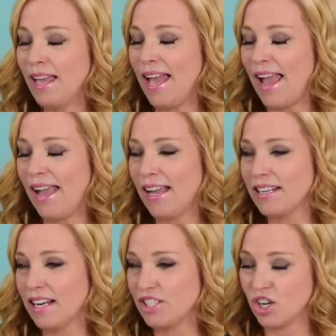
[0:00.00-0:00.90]

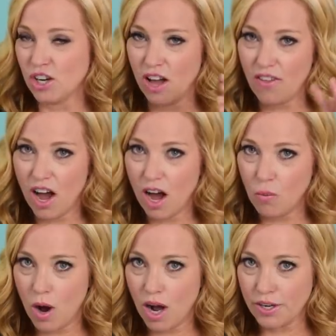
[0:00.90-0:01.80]
and I turn on the hot
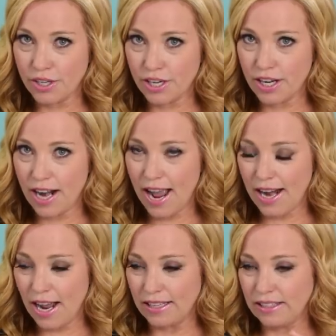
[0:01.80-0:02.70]
water,
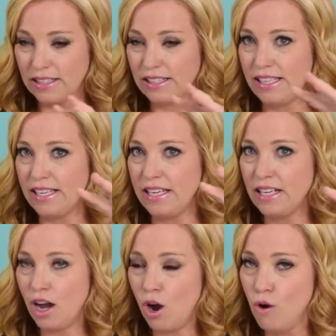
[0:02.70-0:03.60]
and I
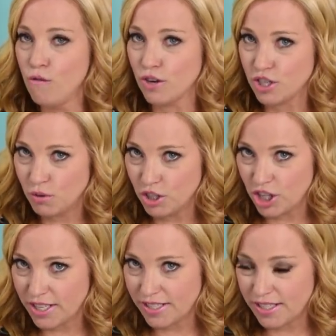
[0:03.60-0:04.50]
lean over to
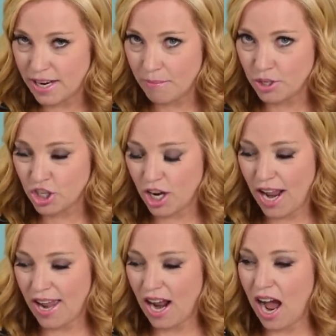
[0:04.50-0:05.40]
adjust the temperature,
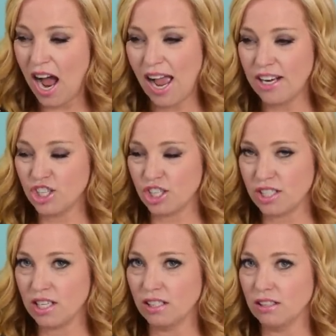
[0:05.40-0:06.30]
and I
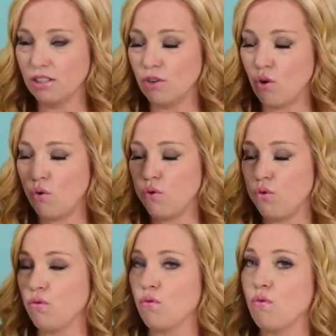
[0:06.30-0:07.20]
just
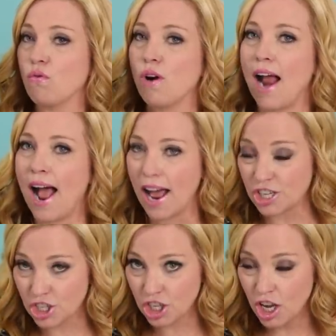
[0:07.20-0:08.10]

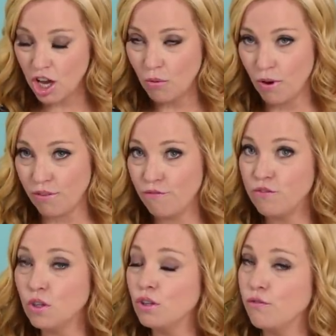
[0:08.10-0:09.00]
crash with
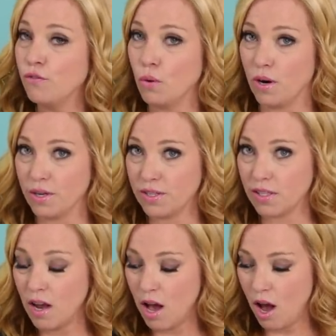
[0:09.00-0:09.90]
full
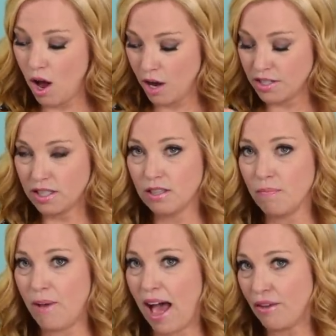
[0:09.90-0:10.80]
force onto the
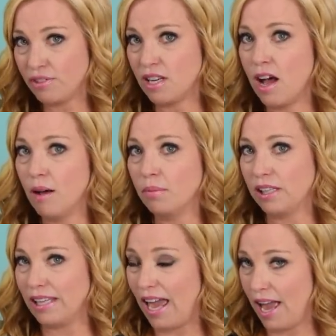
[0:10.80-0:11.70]
bathtub
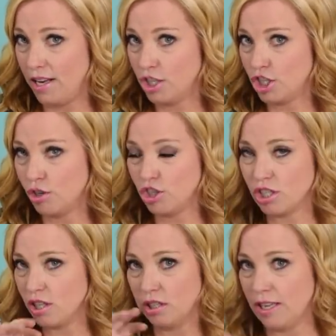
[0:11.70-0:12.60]
ledge, so
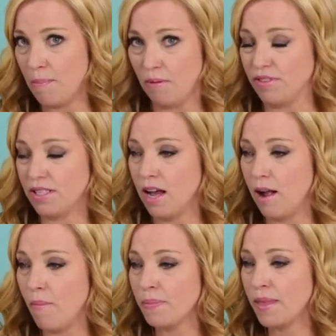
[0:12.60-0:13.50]
just the lip of the
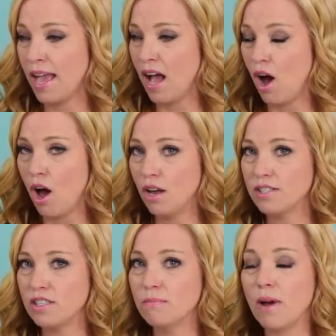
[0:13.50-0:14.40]
tub,
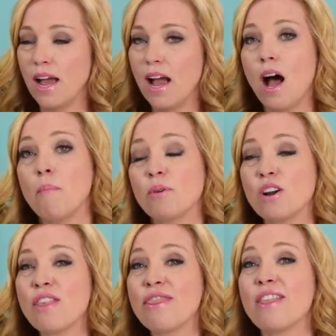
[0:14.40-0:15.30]
onto my
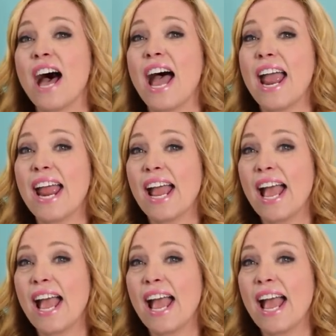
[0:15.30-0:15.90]
upper thigh.